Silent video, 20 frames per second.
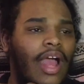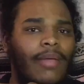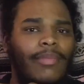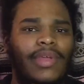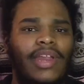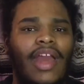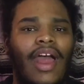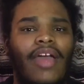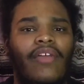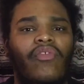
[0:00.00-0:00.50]
I
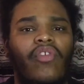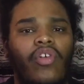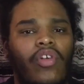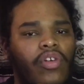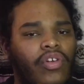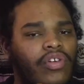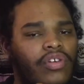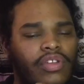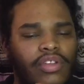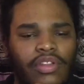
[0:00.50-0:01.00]
mean, I've
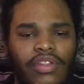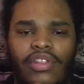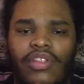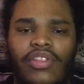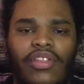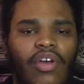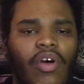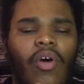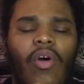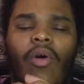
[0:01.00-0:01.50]
heard
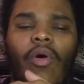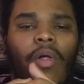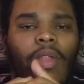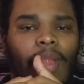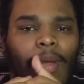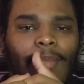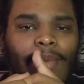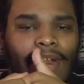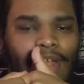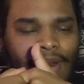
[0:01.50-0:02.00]
the whole
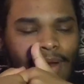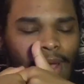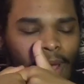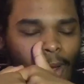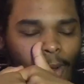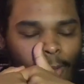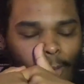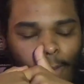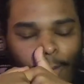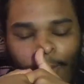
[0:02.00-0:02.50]
Lemonade
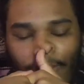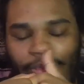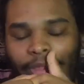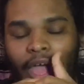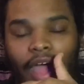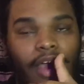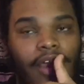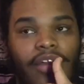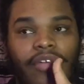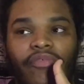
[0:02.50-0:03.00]
album. I'm
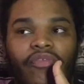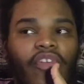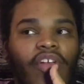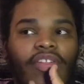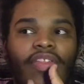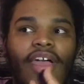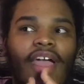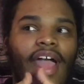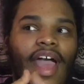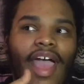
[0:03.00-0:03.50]
not gonna
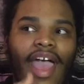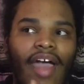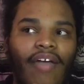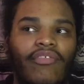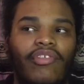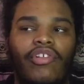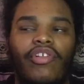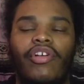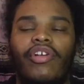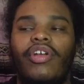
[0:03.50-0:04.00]
front like I
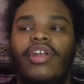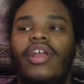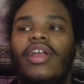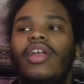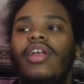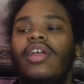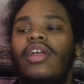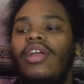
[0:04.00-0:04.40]
haven't heard it.